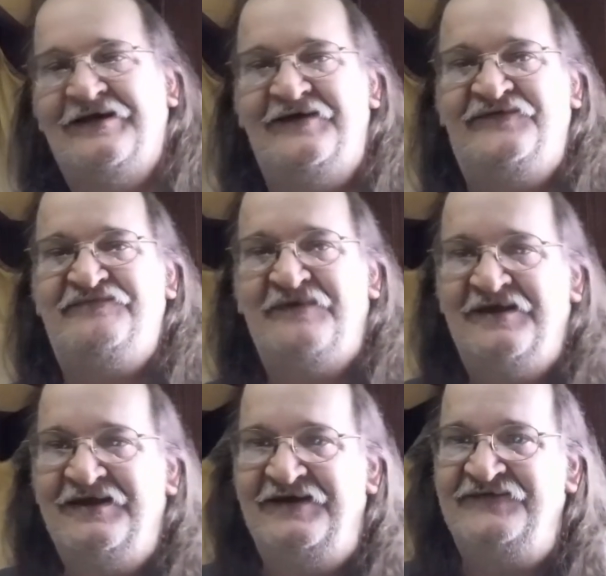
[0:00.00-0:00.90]

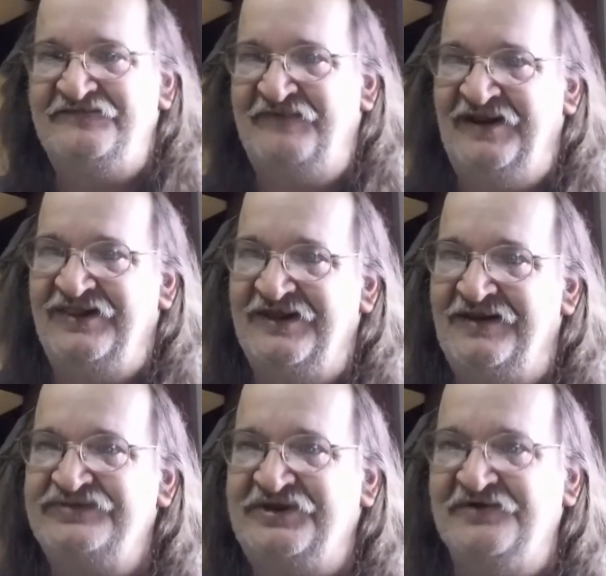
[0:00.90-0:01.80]
It's been a
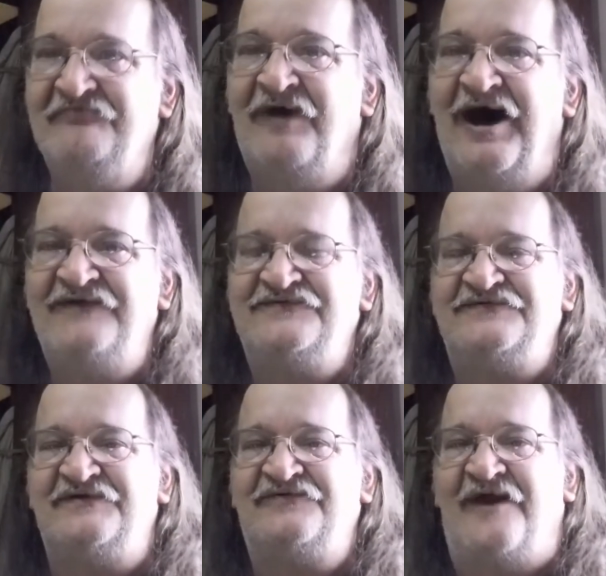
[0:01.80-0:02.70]
little too
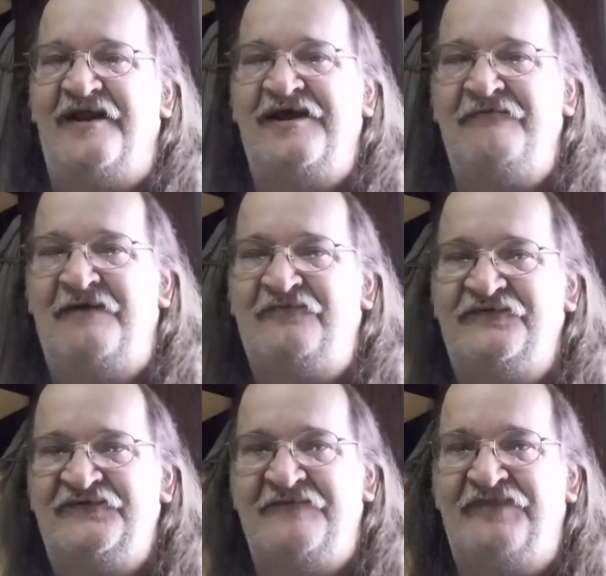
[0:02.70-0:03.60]
much to try to come up
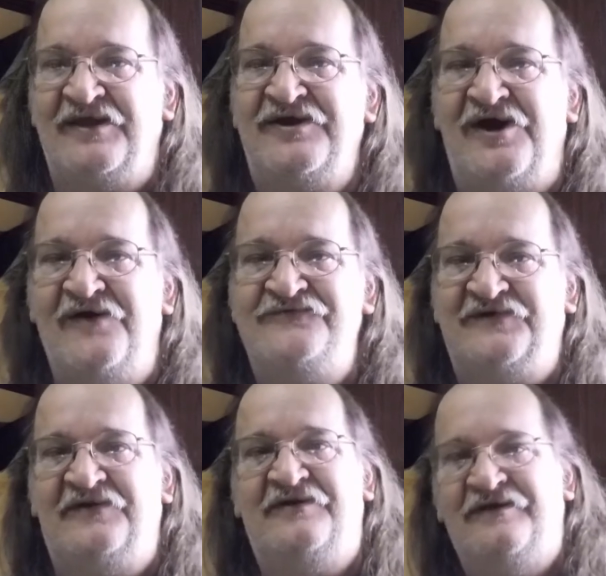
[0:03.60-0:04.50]
with something
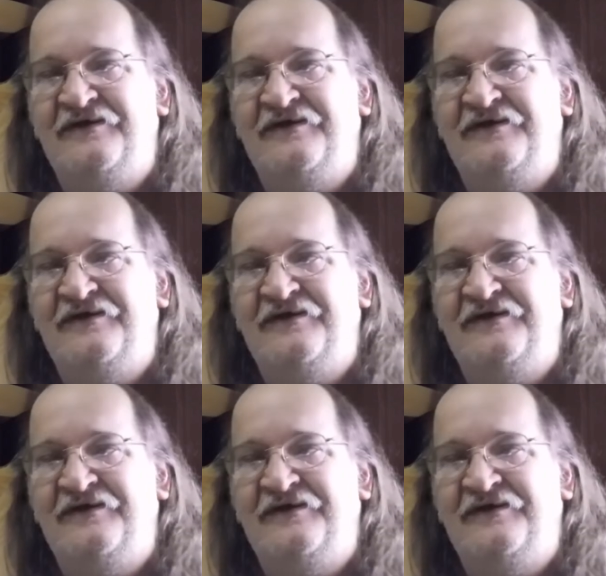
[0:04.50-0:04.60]
cogent